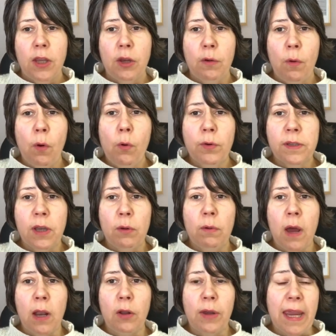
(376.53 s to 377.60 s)
You
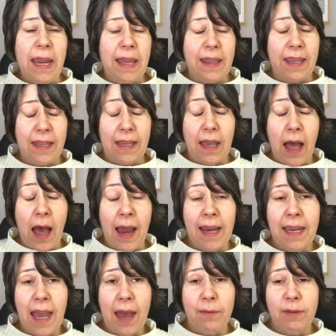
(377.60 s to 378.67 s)
also are looking at the
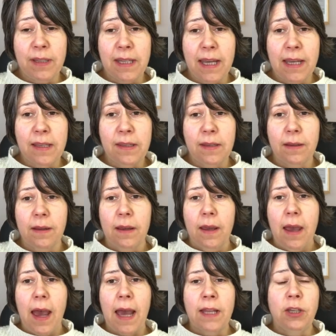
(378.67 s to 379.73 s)
eye cavities,
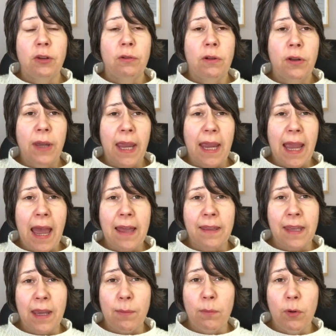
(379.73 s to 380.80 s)
and you're looking
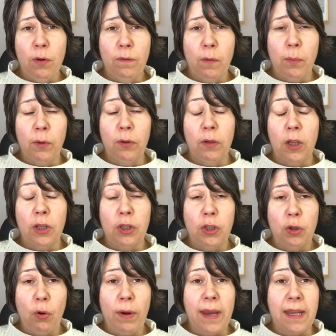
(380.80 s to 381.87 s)
at the immovable
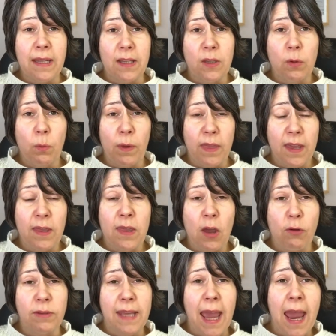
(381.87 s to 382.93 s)
joints within
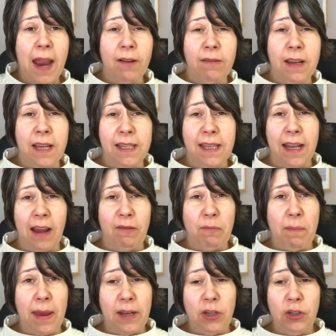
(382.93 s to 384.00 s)
those areas that
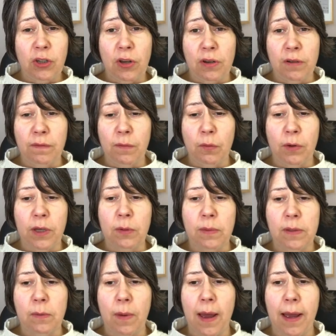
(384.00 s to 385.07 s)
I've mentioned for you
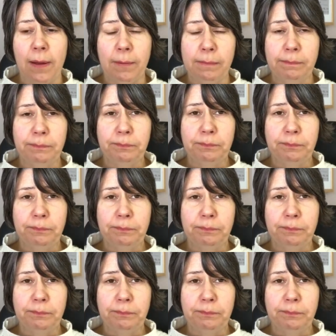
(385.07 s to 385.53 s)
as well.